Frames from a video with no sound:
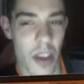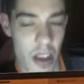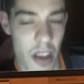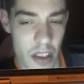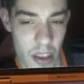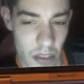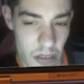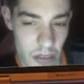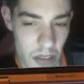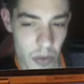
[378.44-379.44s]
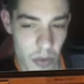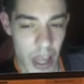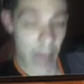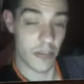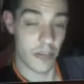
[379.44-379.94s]
Now the reason why I have
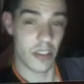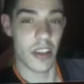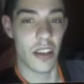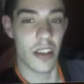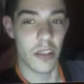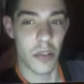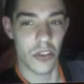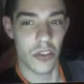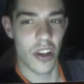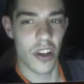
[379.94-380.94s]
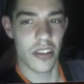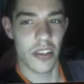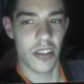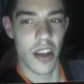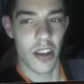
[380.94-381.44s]
to say this is because you don't
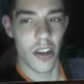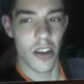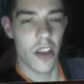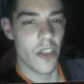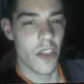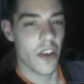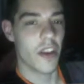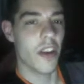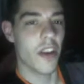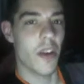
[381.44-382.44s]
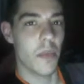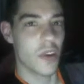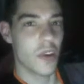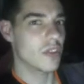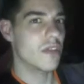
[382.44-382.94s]
understand that because
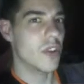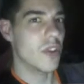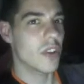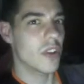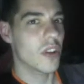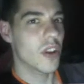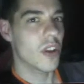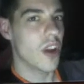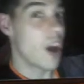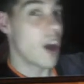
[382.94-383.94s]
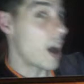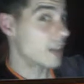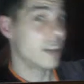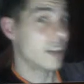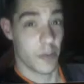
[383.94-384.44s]
of you, I
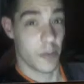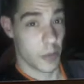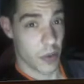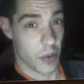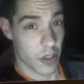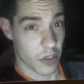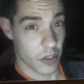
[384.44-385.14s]
suffer from depression.